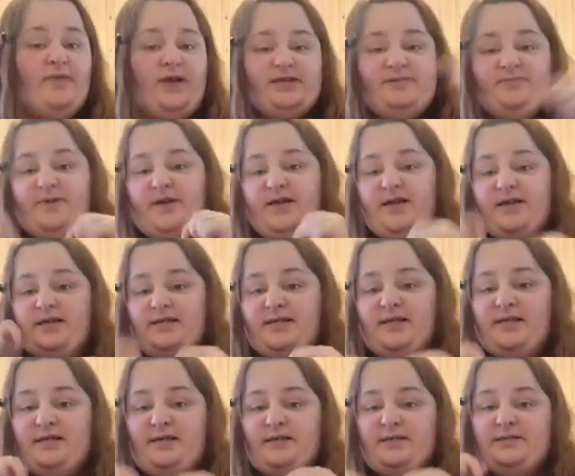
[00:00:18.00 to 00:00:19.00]
Recipe is
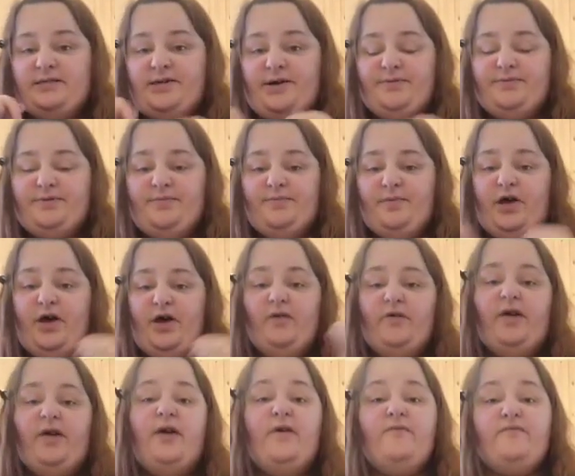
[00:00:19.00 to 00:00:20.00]
in the description
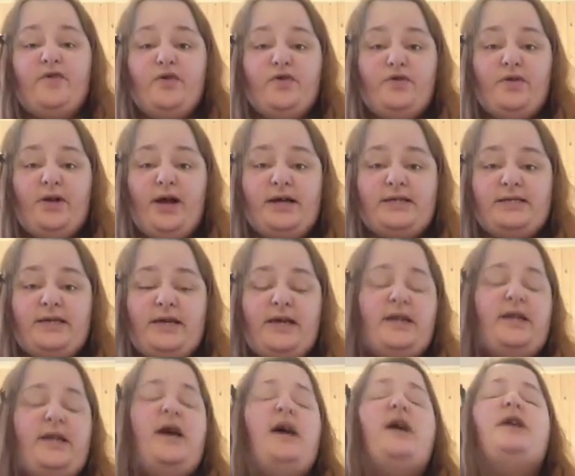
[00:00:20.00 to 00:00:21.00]
below. If you do not see
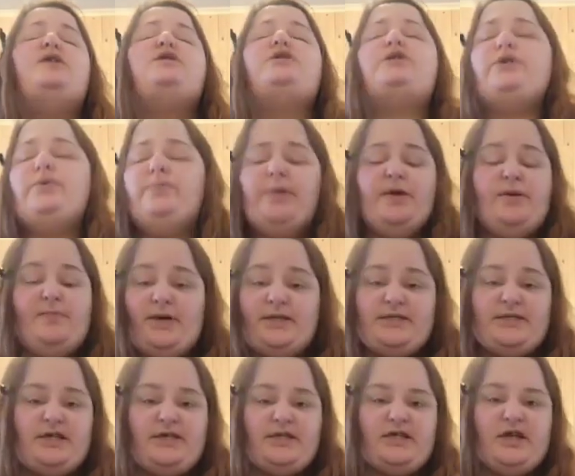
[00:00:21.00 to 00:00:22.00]
it, shoot me a
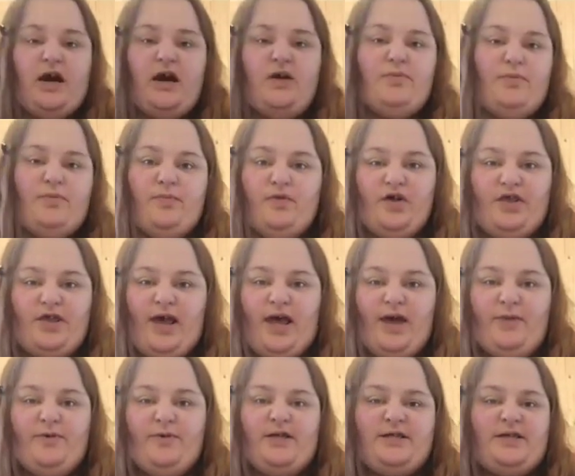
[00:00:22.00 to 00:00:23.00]
message. I'll be more than
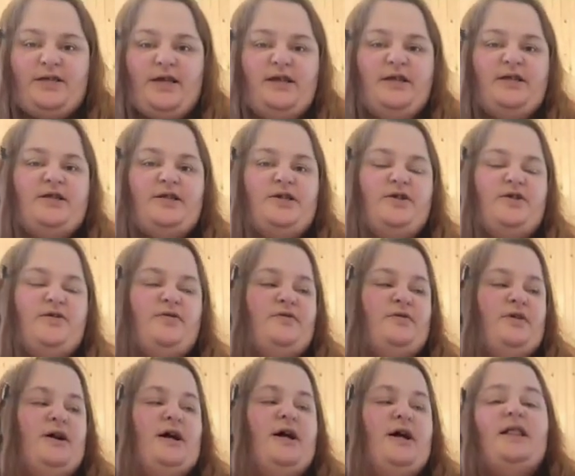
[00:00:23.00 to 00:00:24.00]
happy to send it to you.
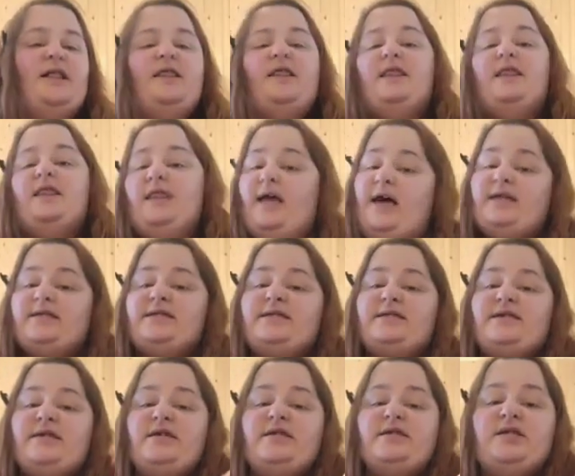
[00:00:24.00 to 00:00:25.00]

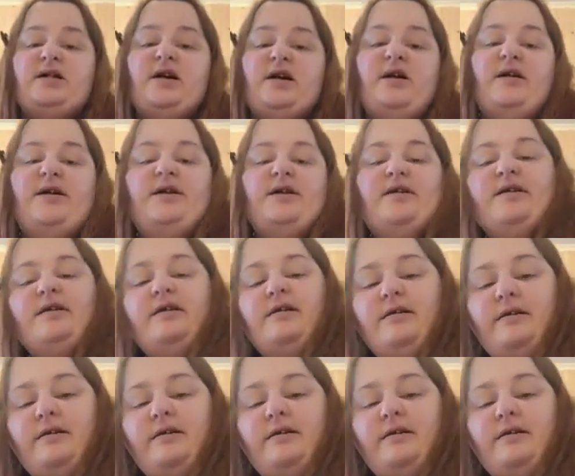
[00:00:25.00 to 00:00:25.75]
Let's get started.